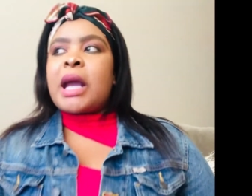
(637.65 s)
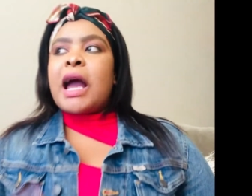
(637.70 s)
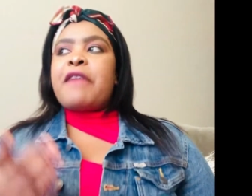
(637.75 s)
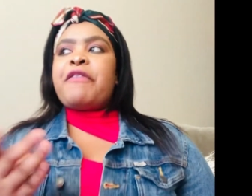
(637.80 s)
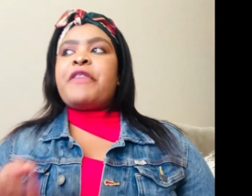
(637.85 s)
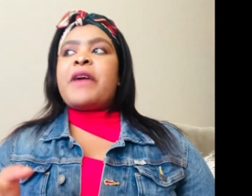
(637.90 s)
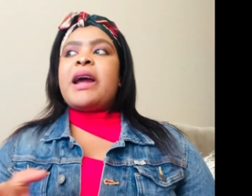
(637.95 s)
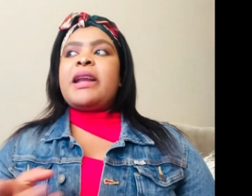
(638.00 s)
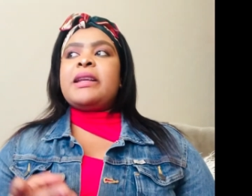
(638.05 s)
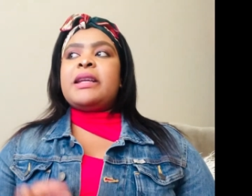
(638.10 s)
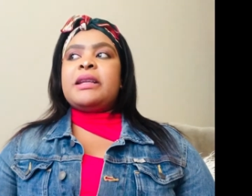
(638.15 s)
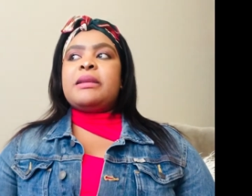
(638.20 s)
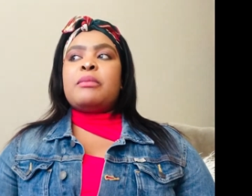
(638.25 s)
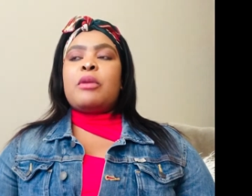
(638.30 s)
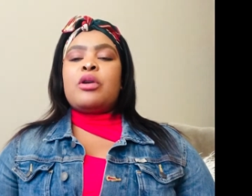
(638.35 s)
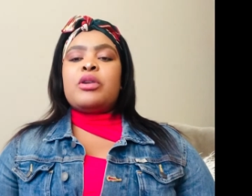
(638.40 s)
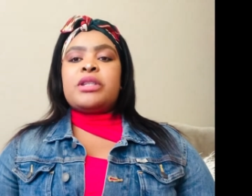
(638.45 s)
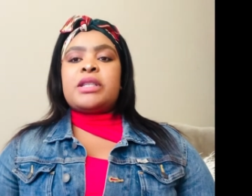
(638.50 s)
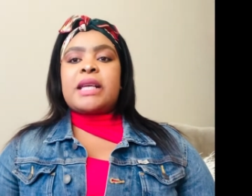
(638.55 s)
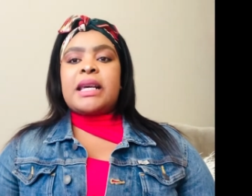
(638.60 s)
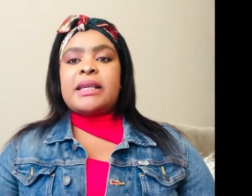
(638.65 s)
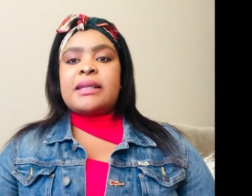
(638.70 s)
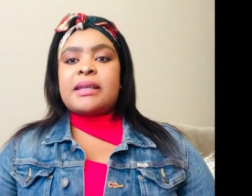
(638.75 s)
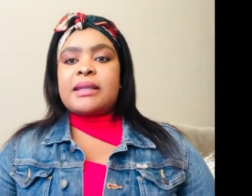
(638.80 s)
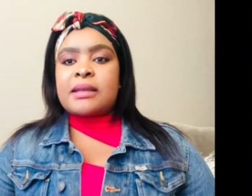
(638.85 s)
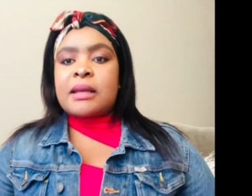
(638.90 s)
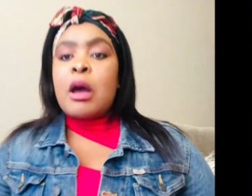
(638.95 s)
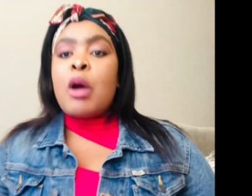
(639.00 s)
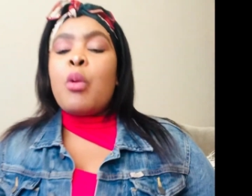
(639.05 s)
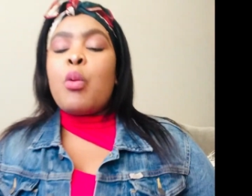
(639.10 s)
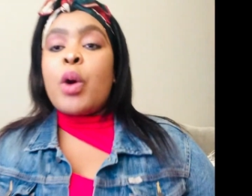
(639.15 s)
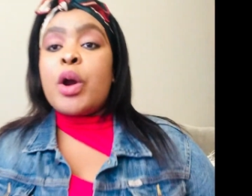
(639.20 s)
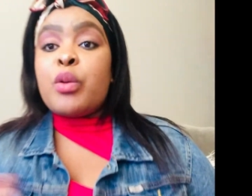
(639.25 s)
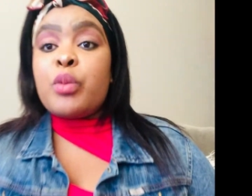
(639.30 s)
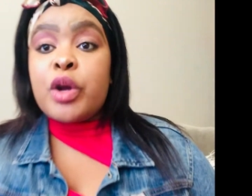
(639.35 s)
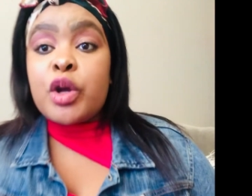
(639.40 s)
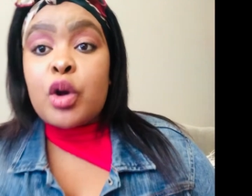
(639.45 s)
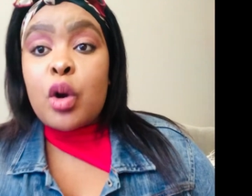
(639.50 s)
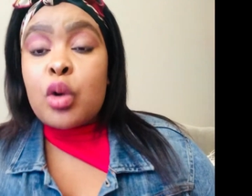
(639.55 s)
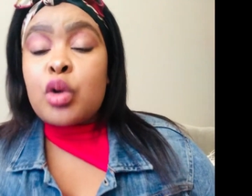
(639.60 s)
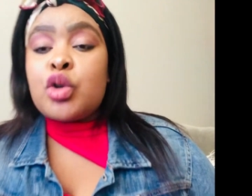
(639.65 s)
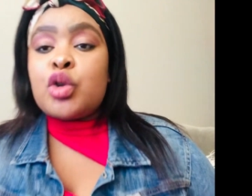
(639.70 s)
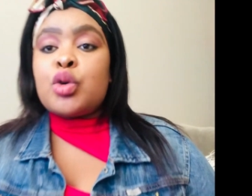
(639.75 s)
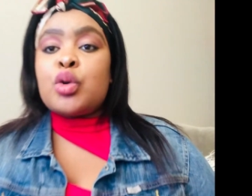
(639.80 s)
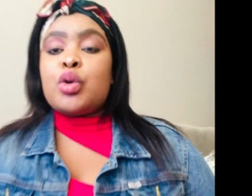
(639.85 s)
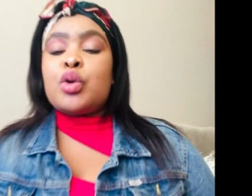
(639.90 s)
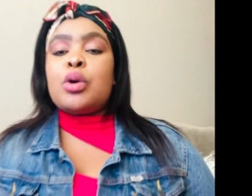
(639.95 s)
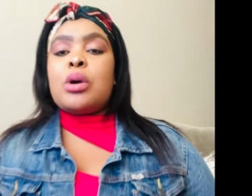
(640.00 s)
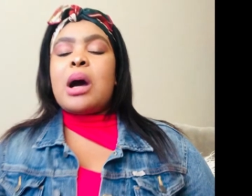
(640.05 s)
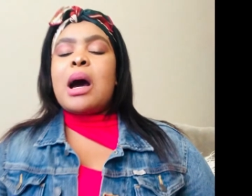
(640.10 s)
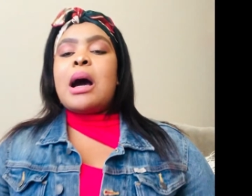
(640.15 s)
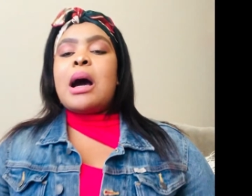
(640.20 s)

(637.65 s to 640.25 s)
I find in most cases when we go to